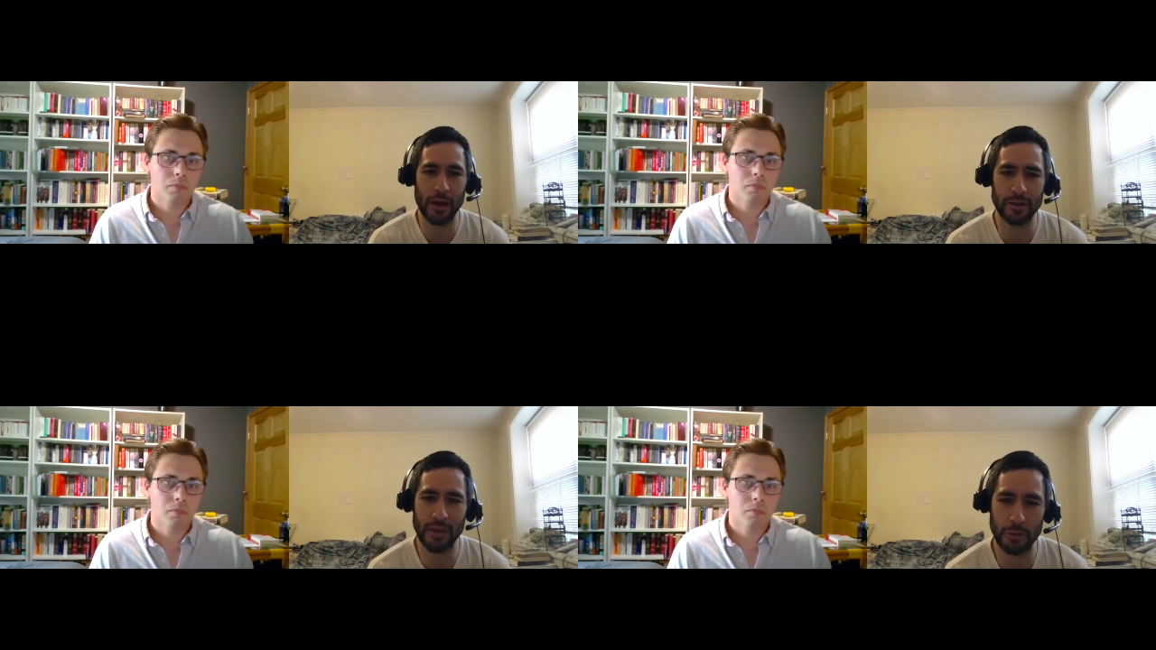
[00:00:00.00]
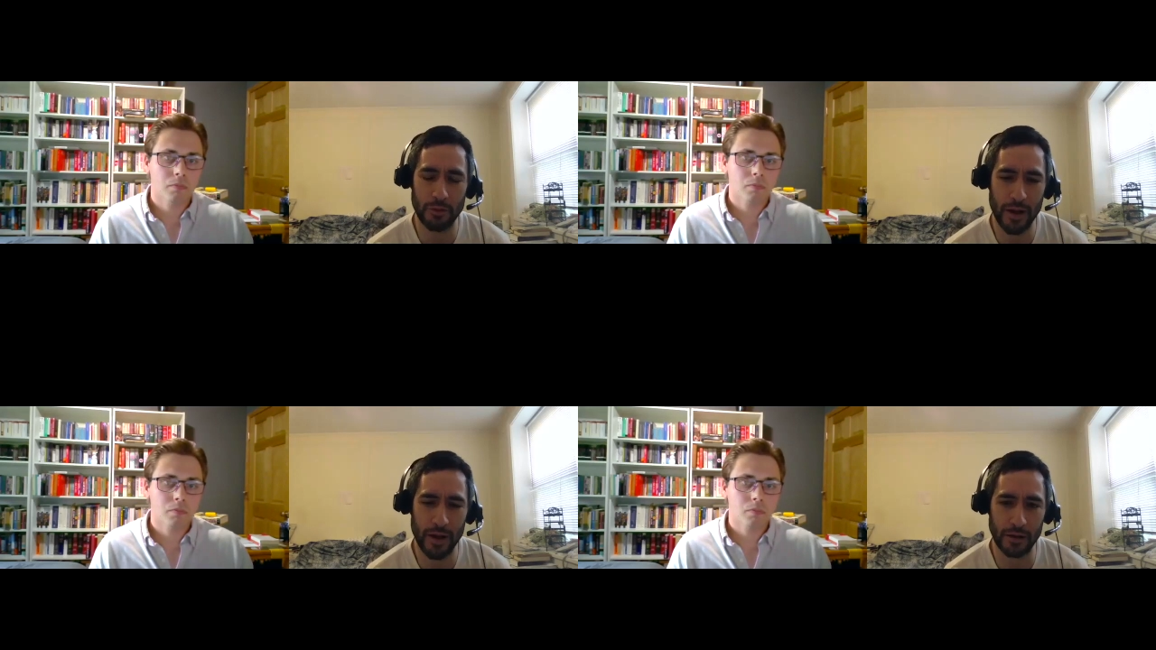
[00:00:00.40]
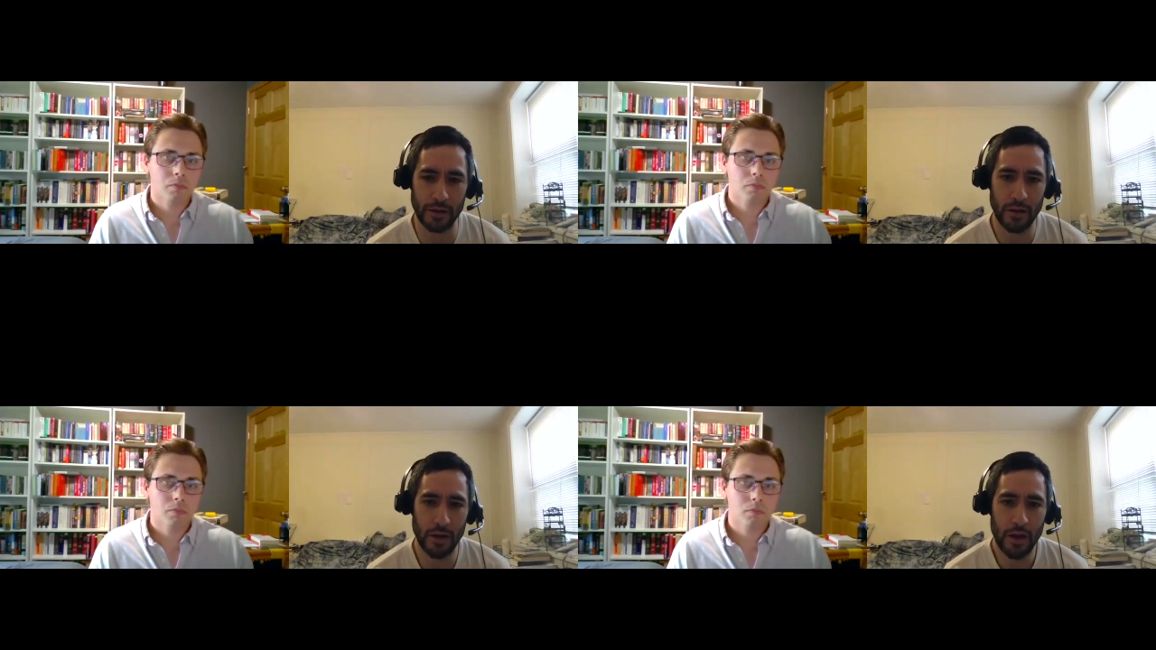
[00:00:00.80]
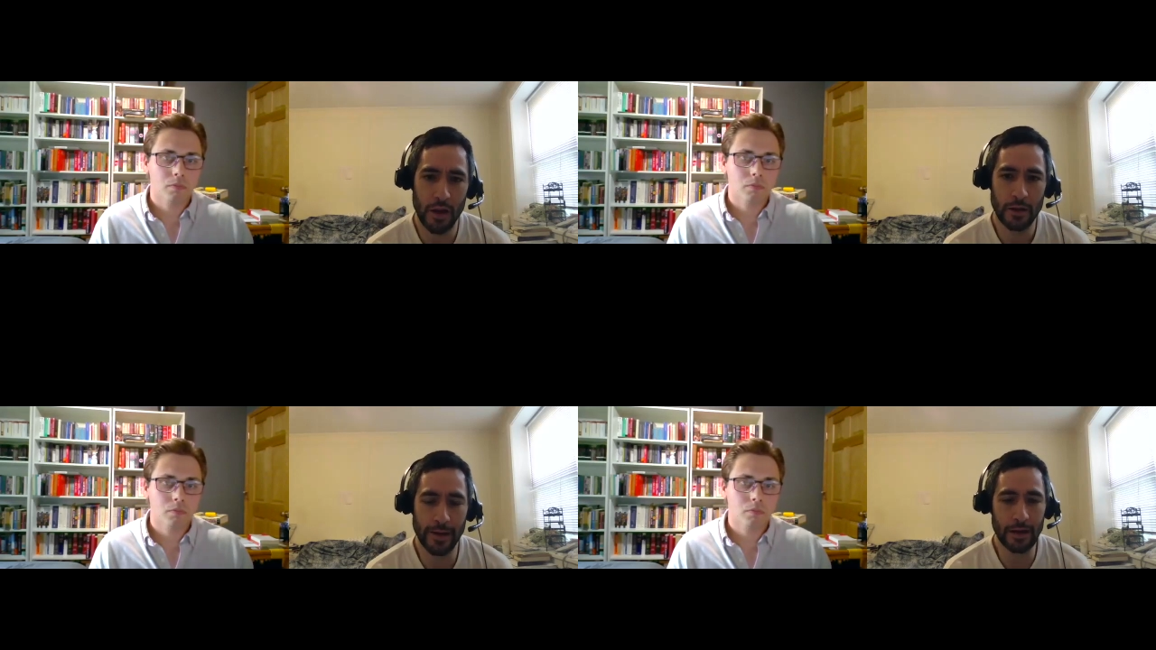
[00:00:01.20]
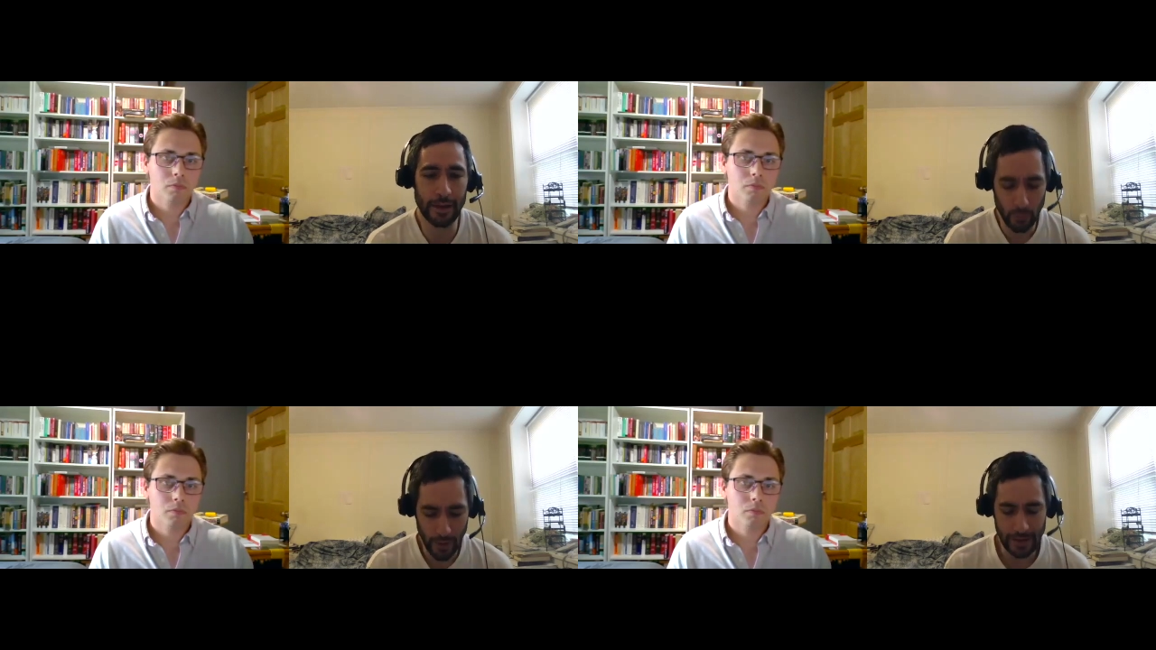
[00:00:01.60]
Speaker 1: undemocratic. Like like
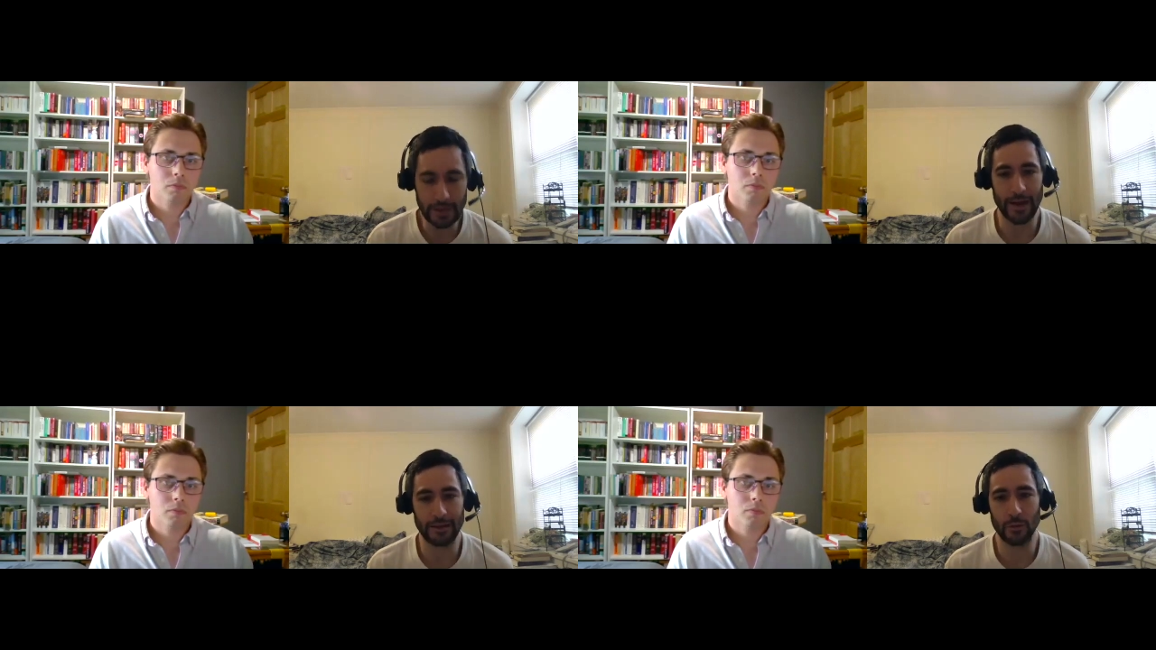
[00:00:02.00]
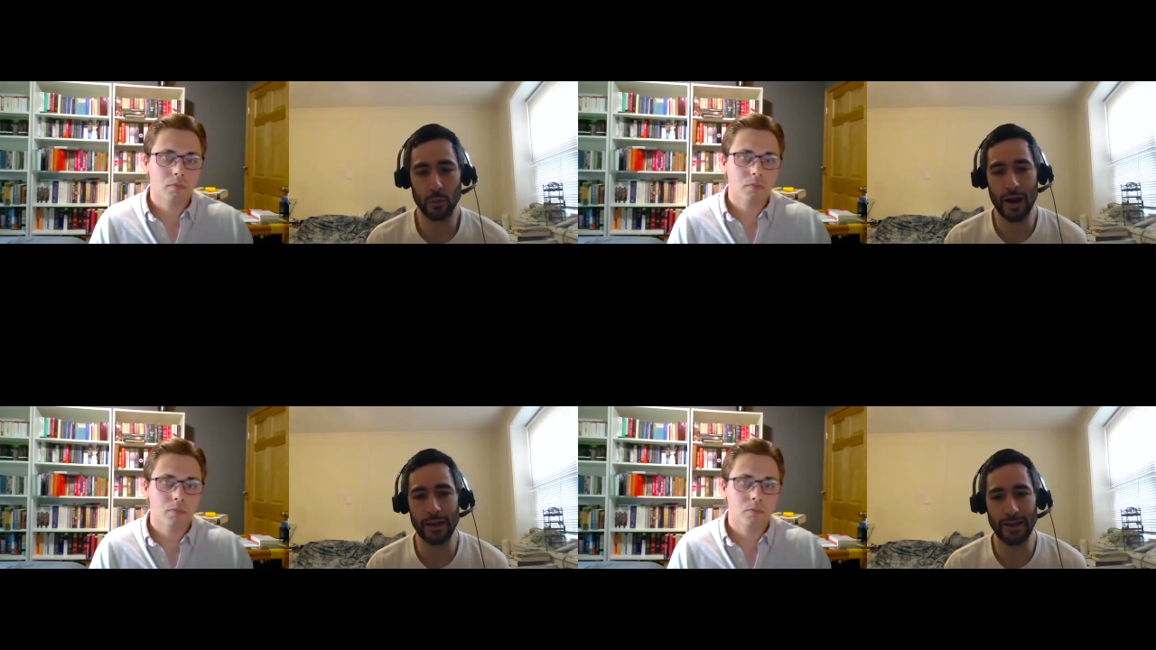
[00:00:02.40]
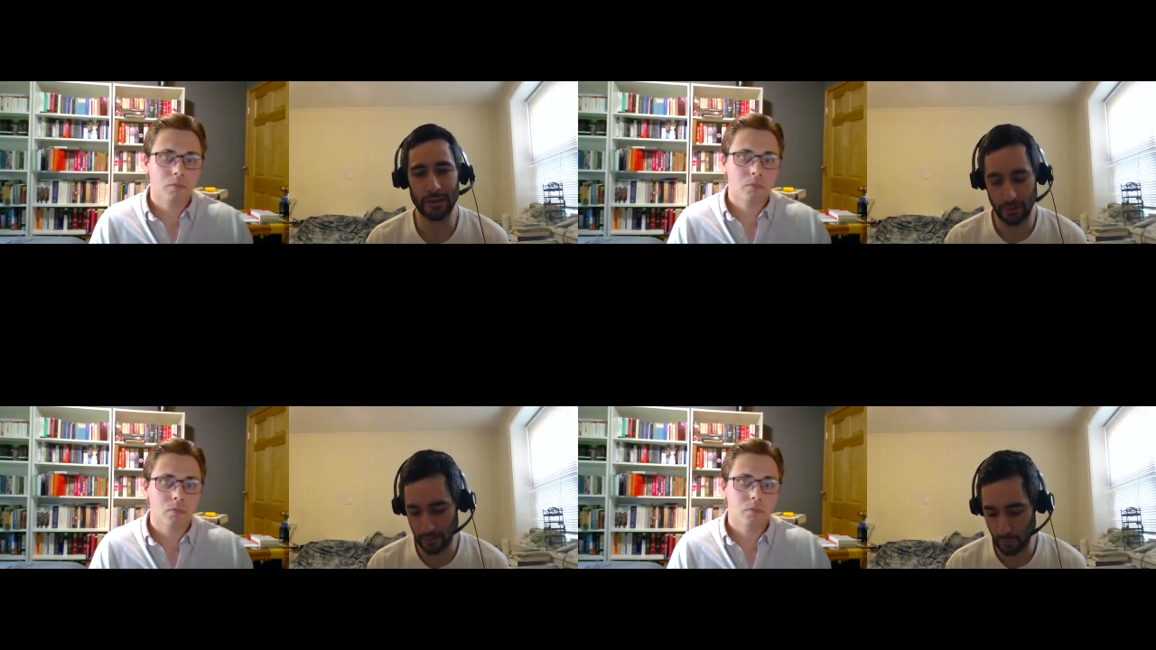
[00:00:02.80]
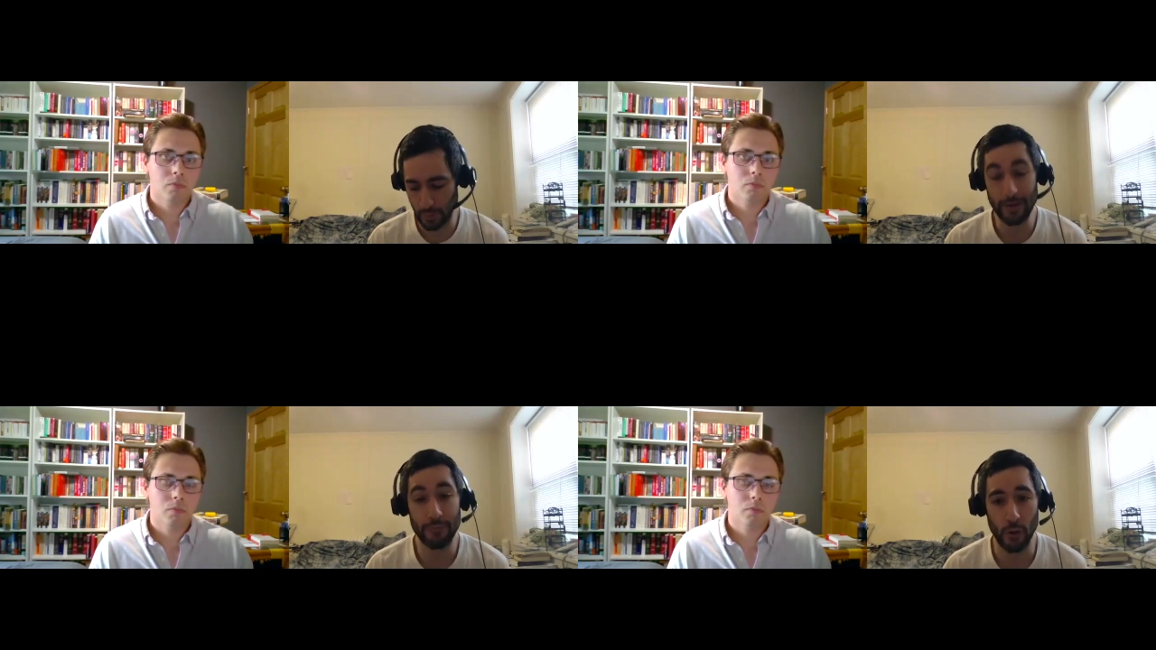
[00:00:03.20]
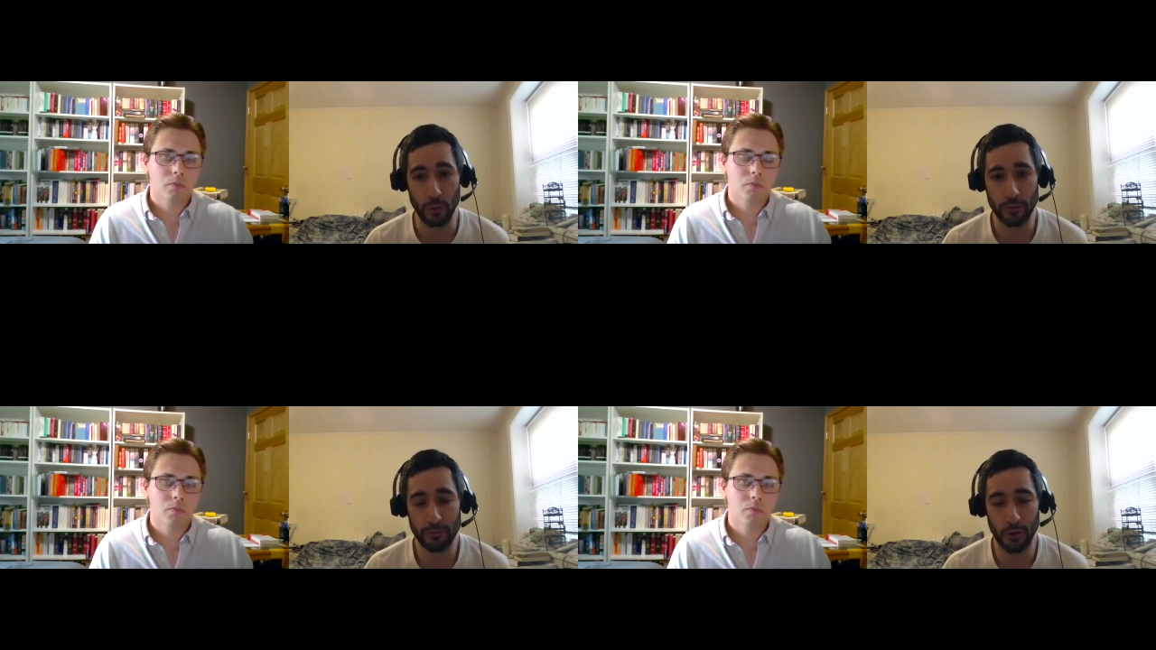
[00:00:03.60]
when I elect when I elect when I vote
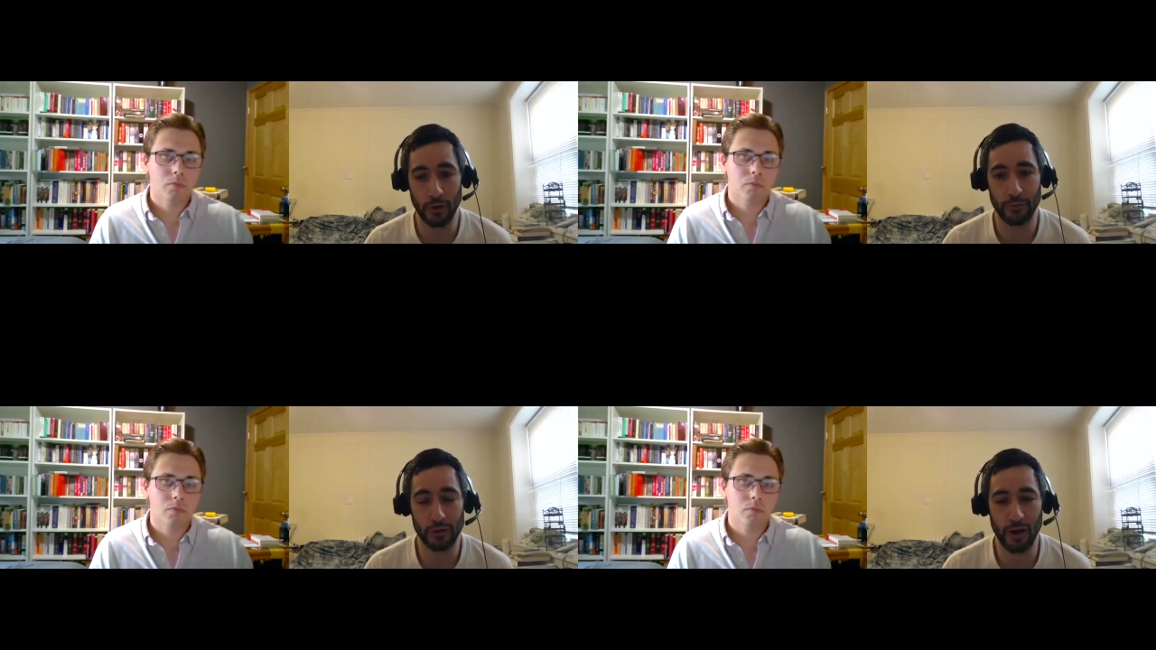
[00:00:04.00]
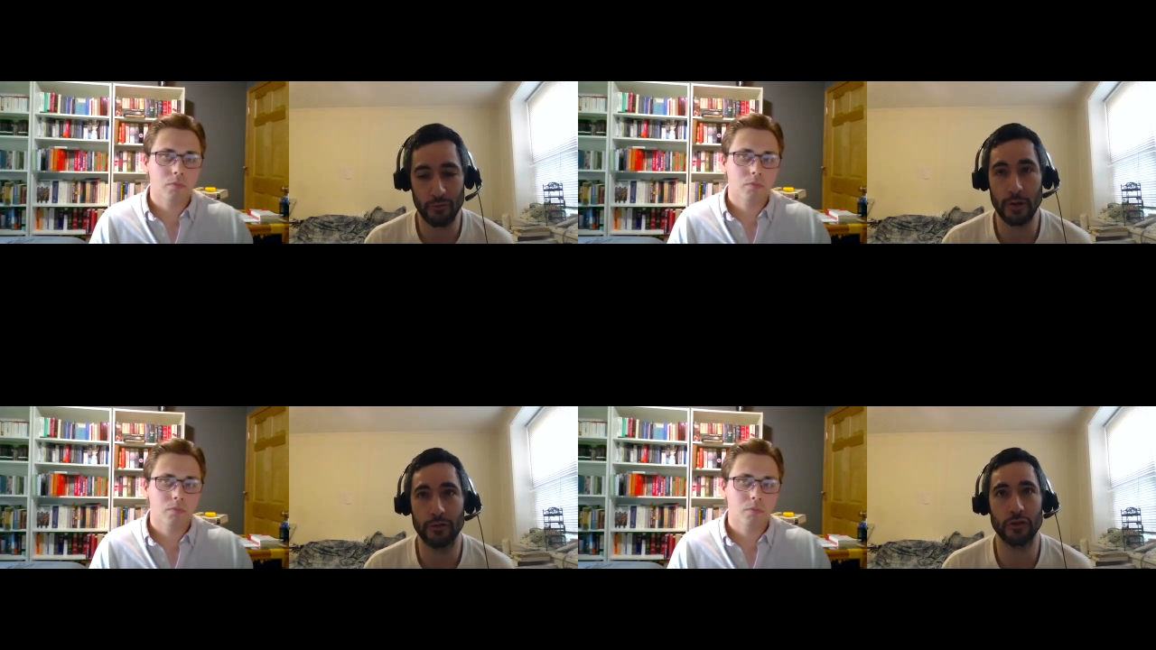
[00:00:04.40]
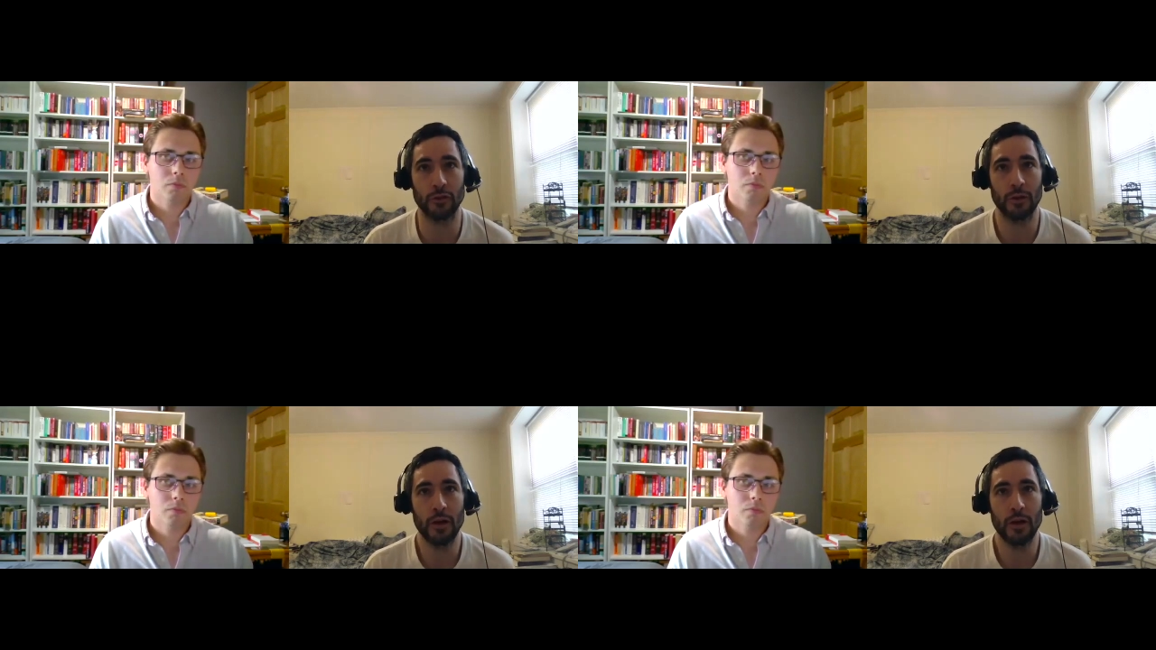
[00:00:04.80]
for for a government official,